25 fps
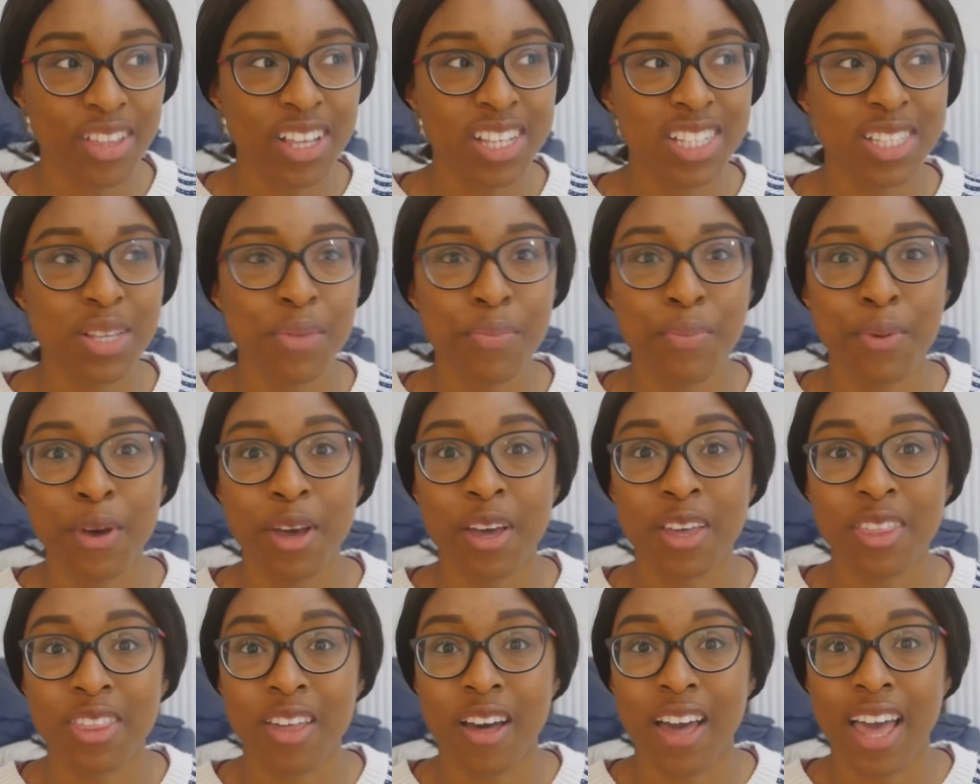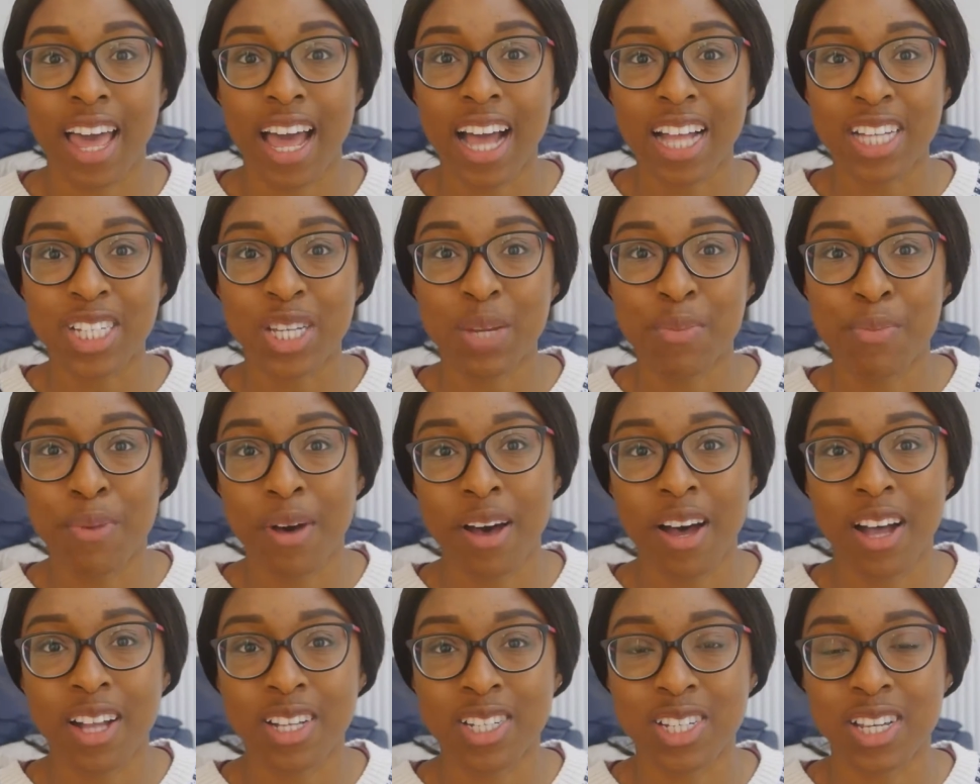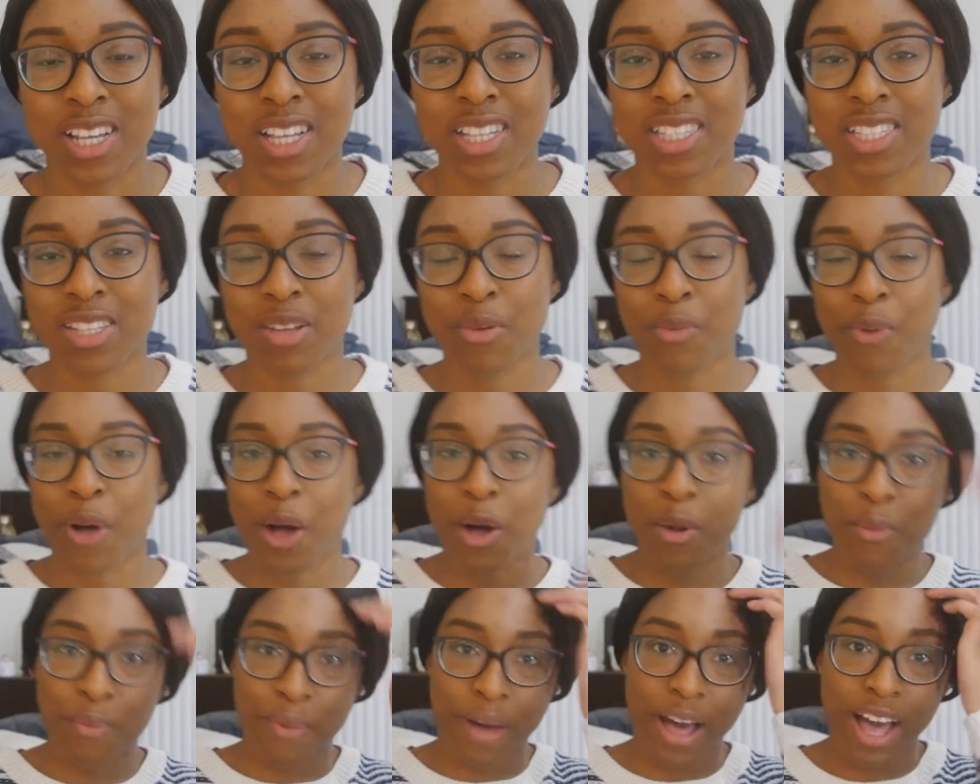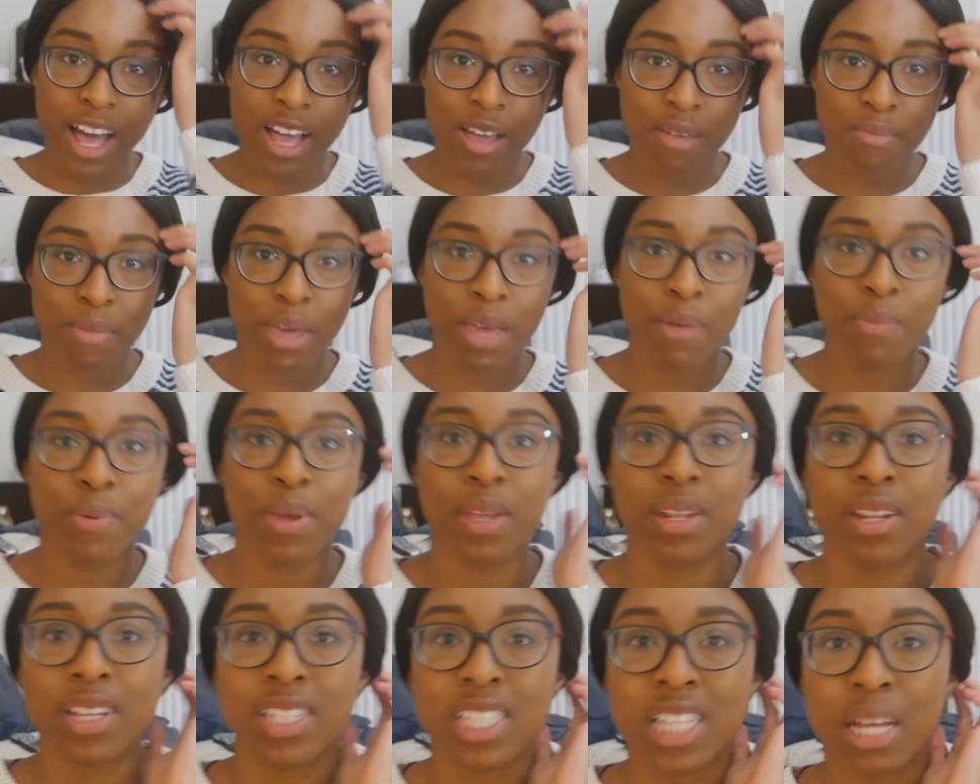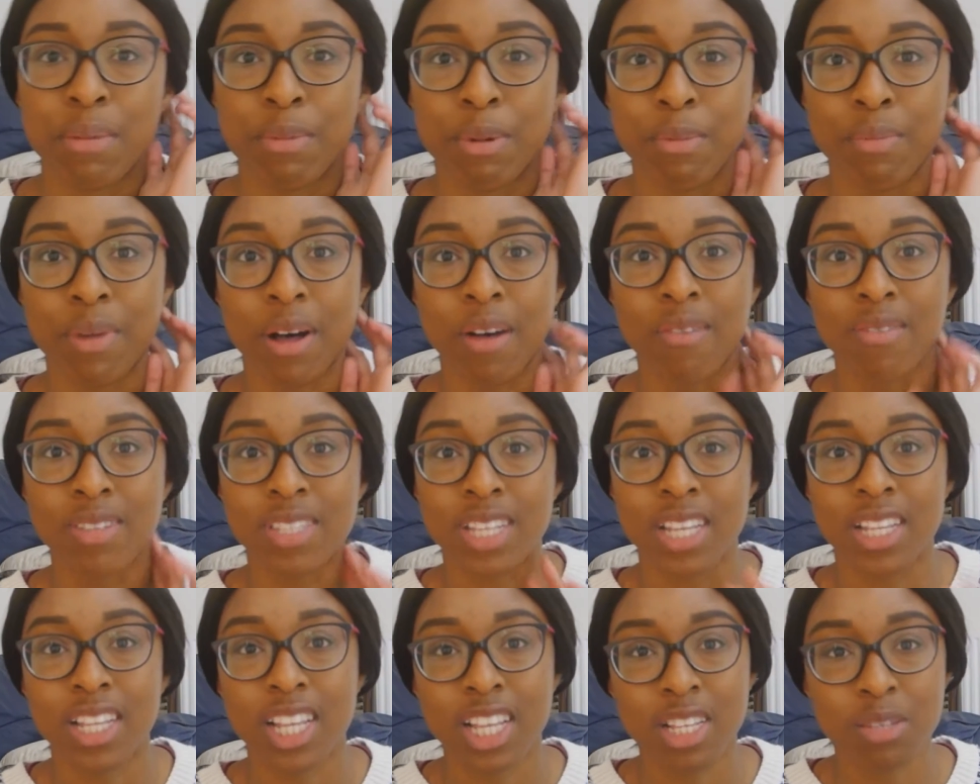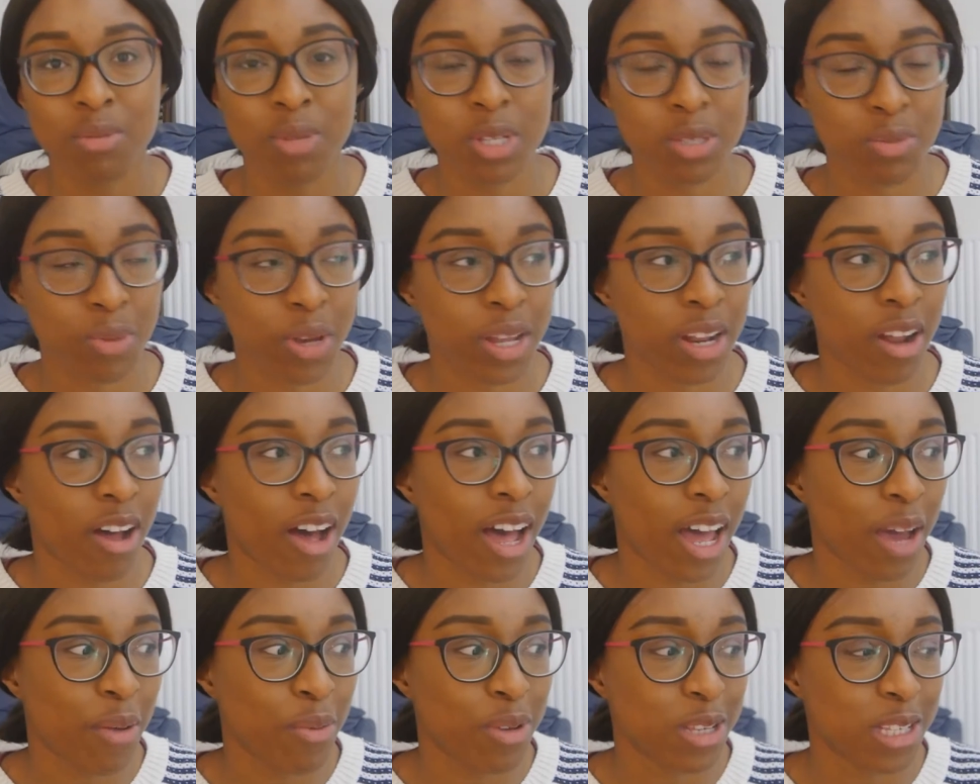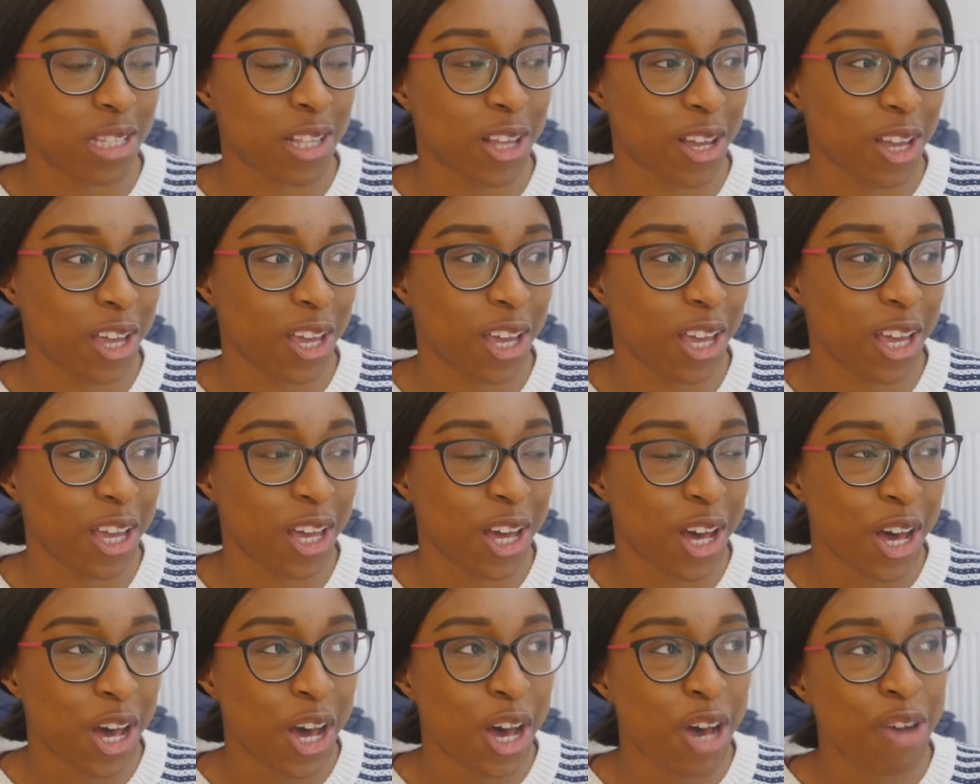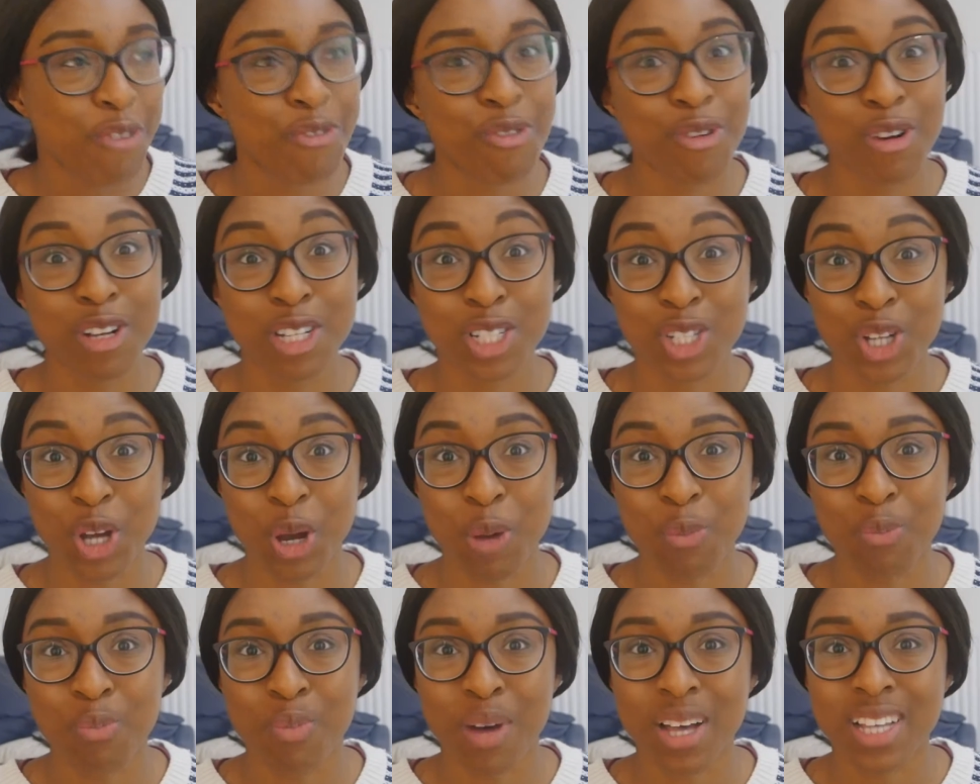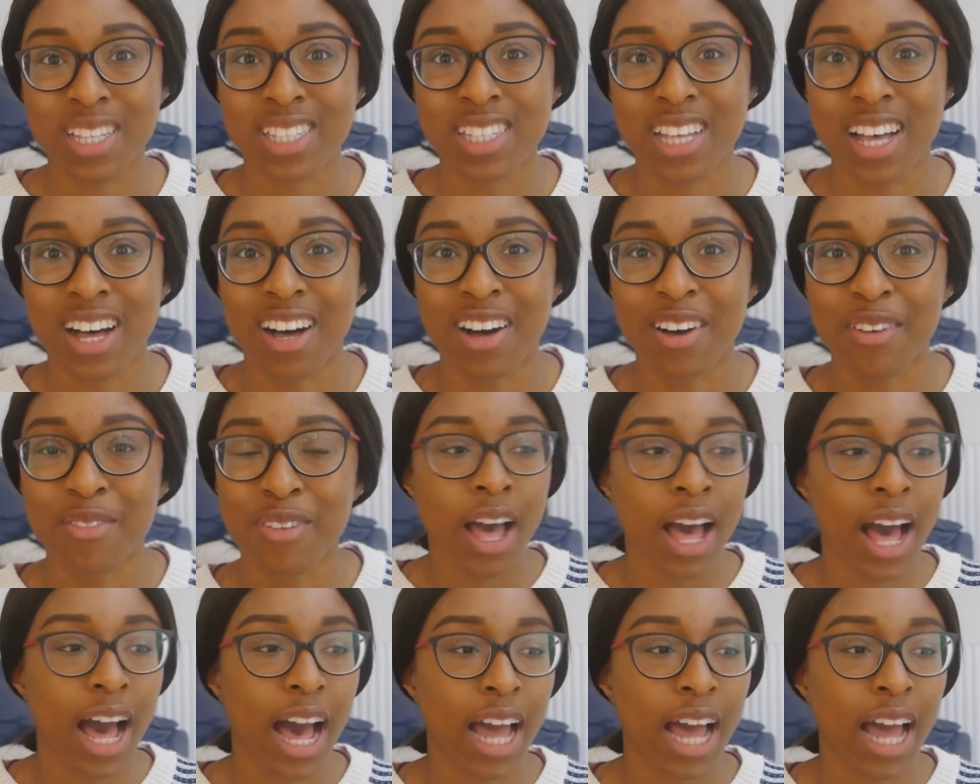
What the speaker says: this is a book that I actually purchased a while back, maybe in the summer months, and this was when I was looking for a job myself.